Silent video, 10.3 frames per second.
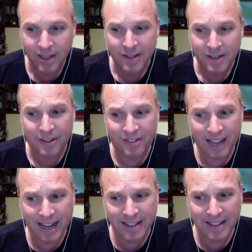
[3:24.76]
The
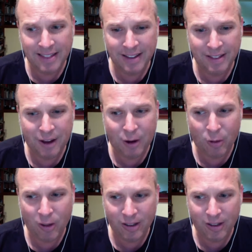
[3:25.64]
second thing, though,
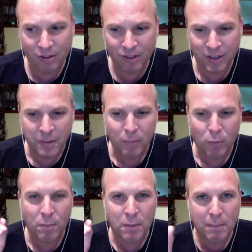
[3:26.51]
is
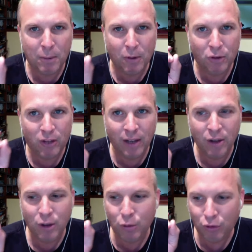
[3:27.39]
when people send
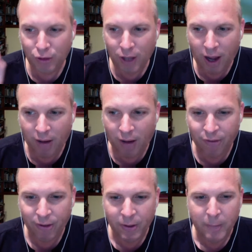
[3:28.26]
you stuff,
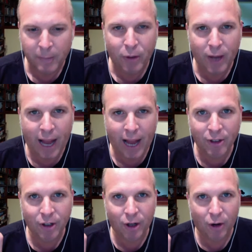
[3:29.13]
you have to
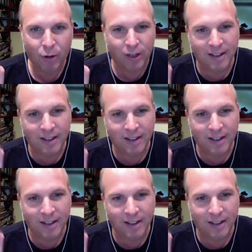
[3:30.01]
negotiate.